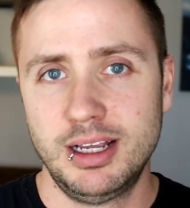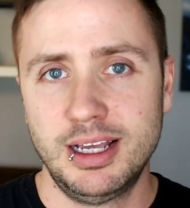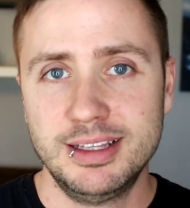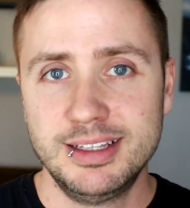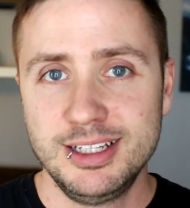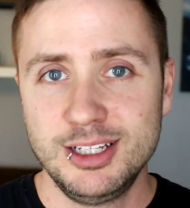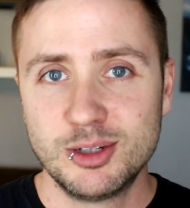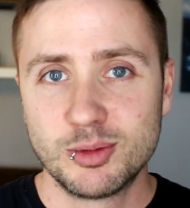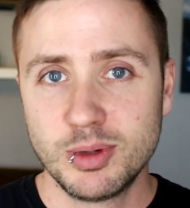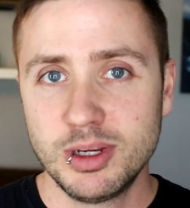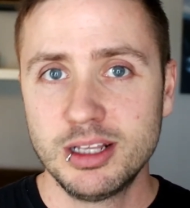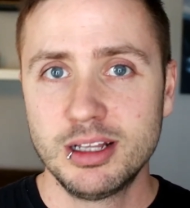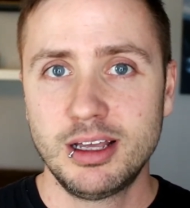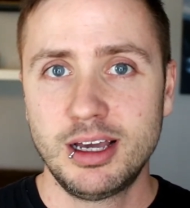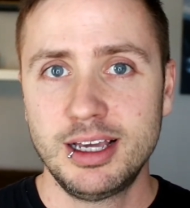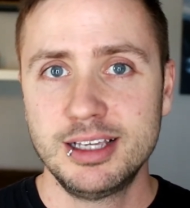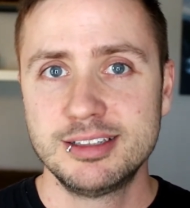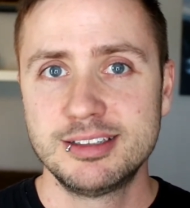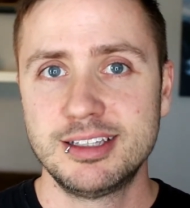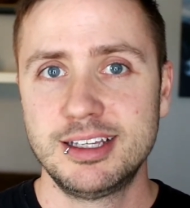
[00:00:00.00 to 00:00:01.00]
And then you
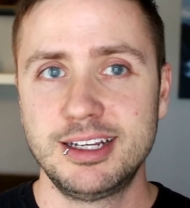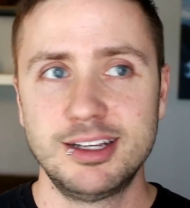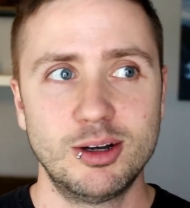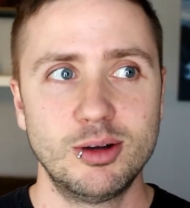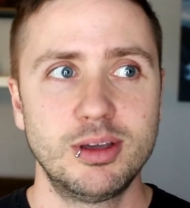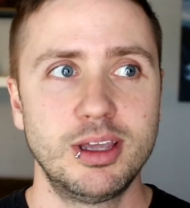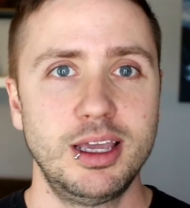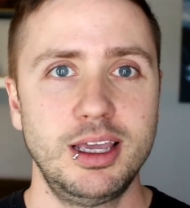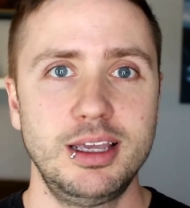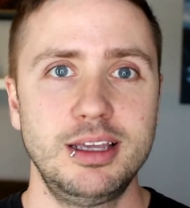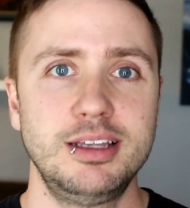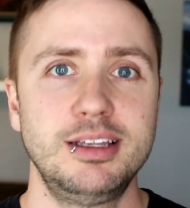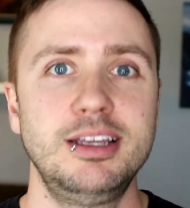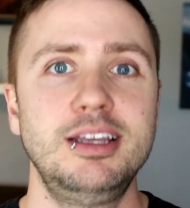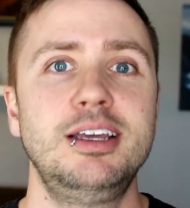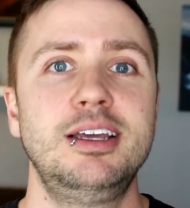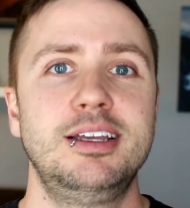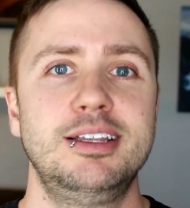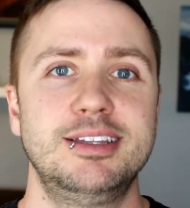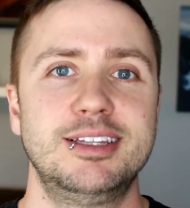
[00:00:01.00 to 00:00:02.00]
realize that, okay,
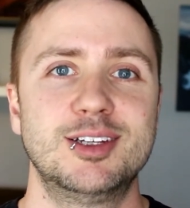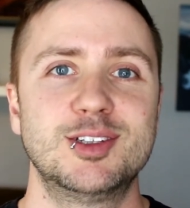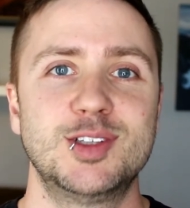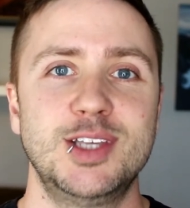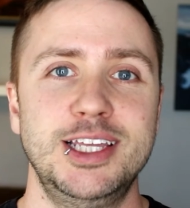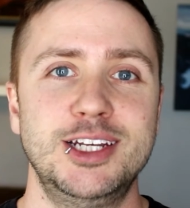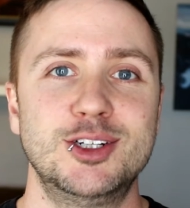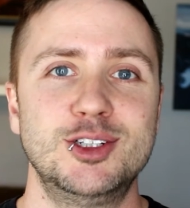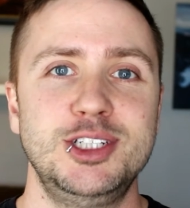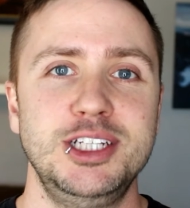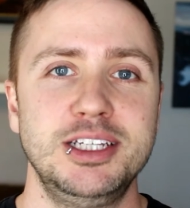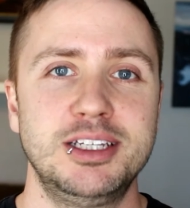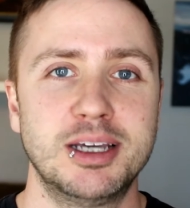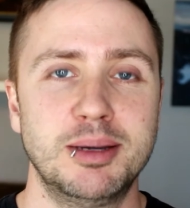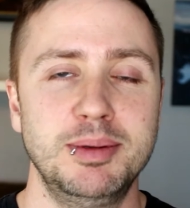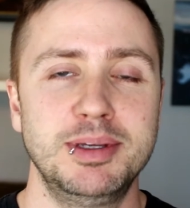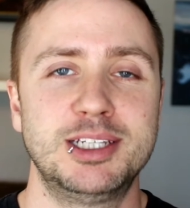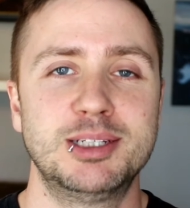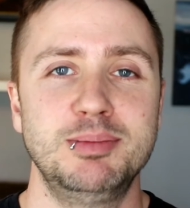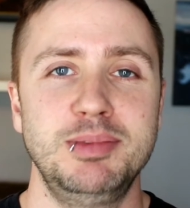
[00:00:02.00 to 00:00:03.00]
there's energy
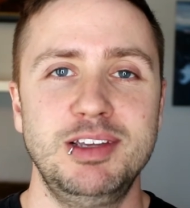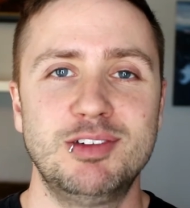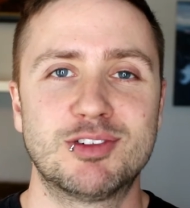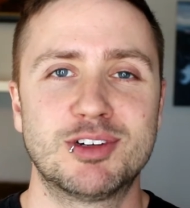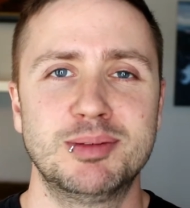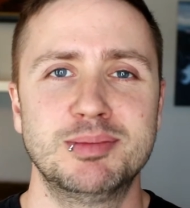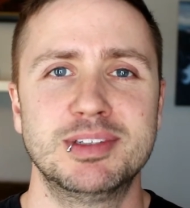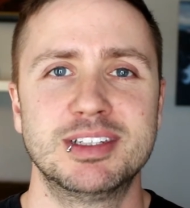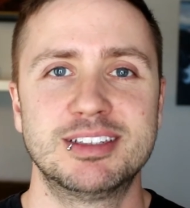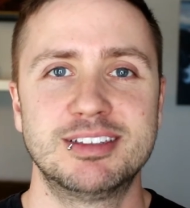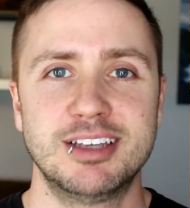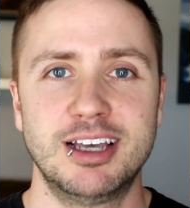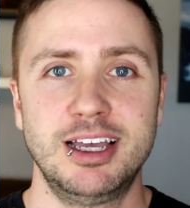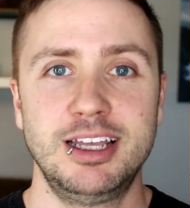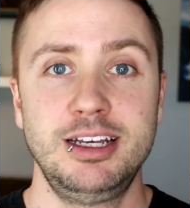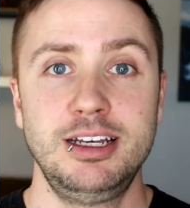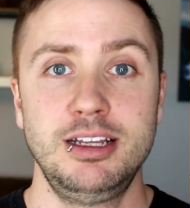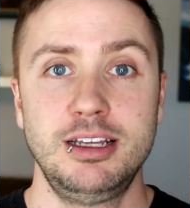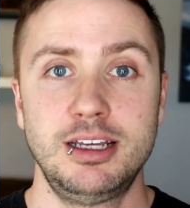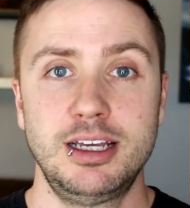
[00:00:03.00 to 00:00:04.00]
coming to me from the
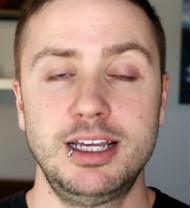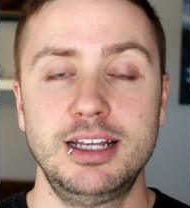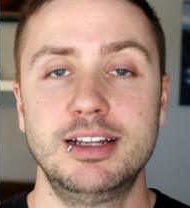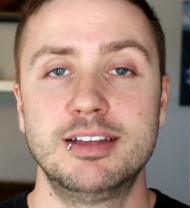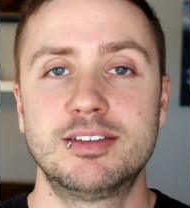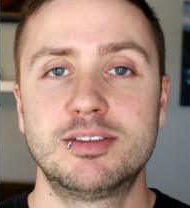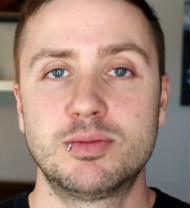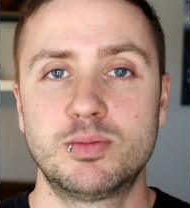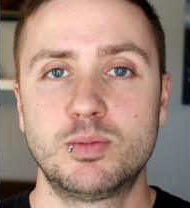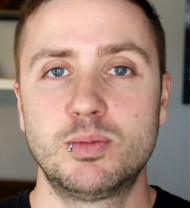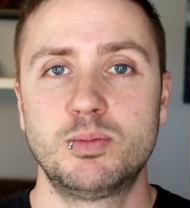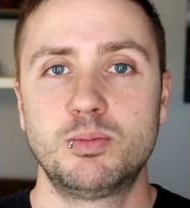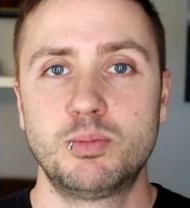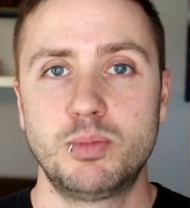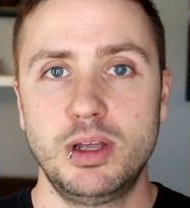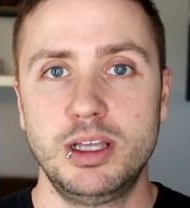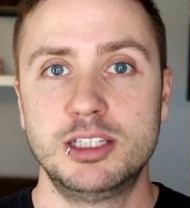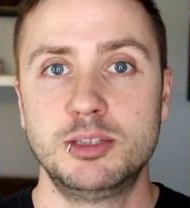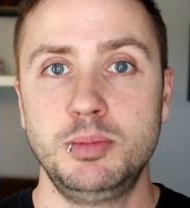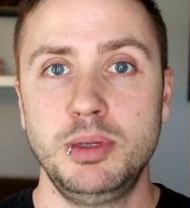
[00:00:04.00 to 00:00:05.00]
sun, and it's
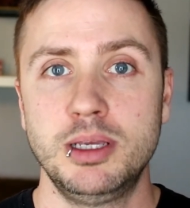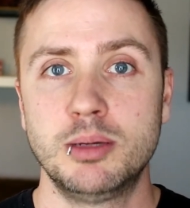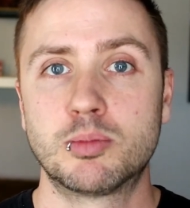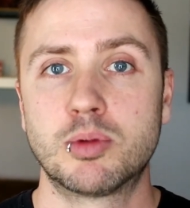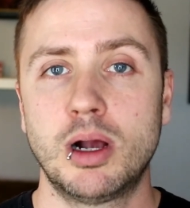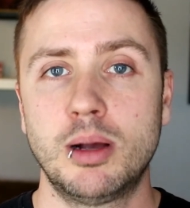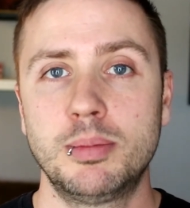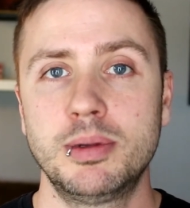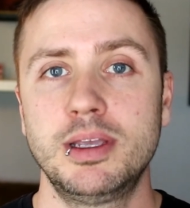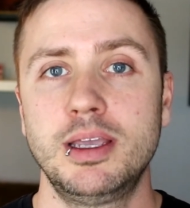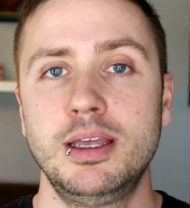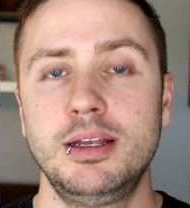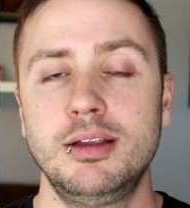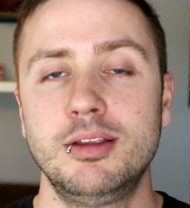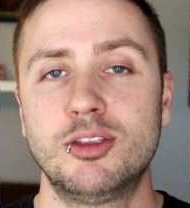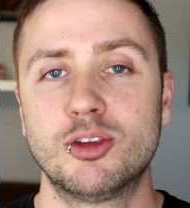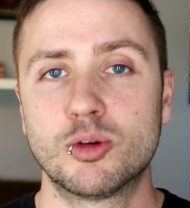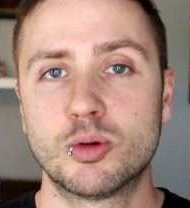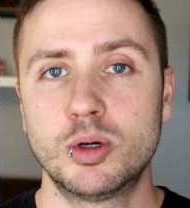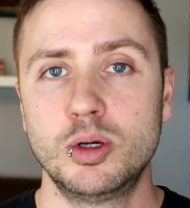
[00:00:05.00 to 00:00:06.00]
it's being
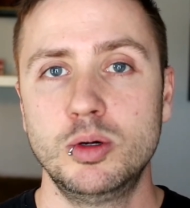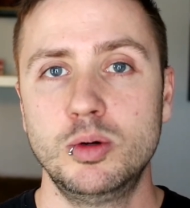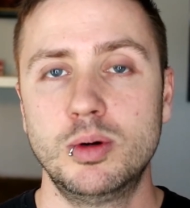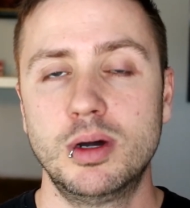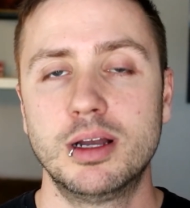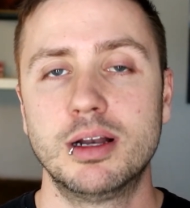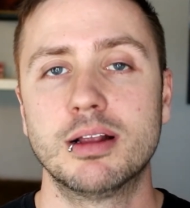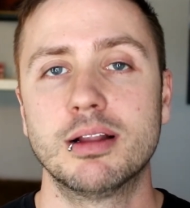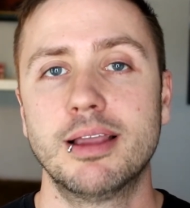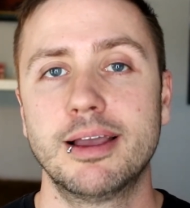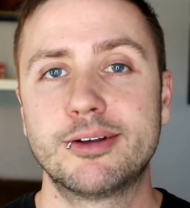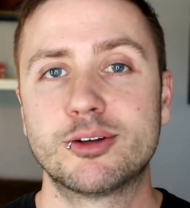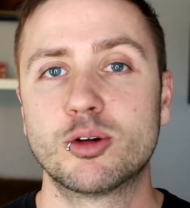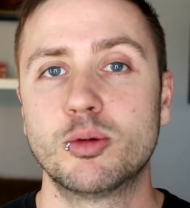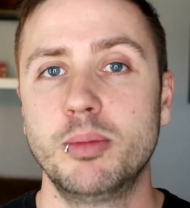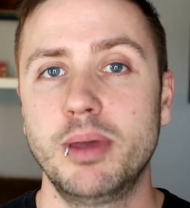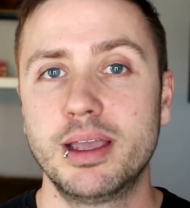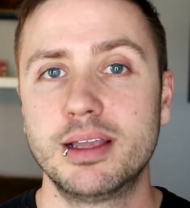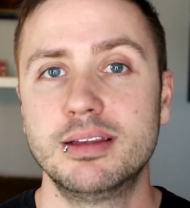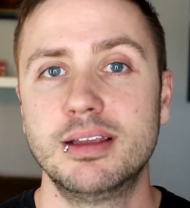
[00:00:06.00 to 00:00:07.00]
propagated through an
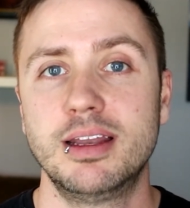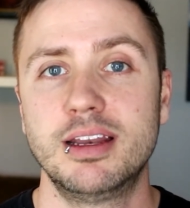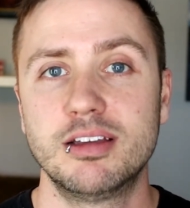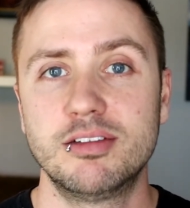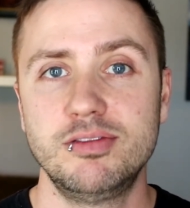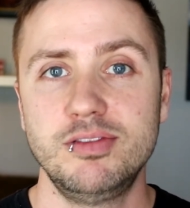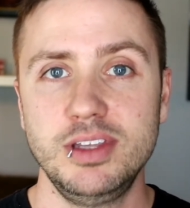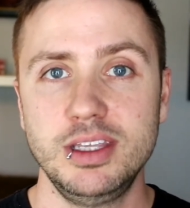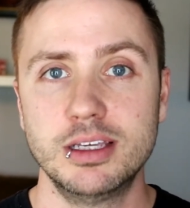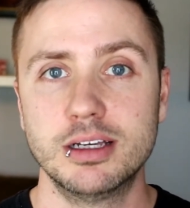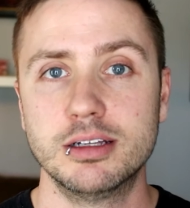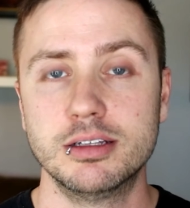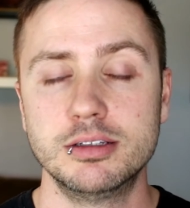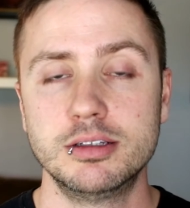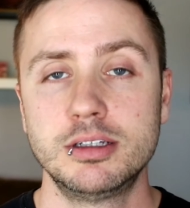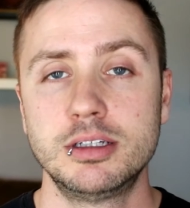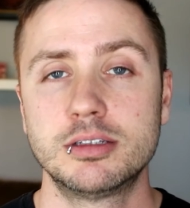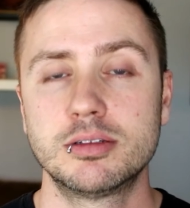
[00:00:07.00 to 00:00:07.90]
electromagnetic field.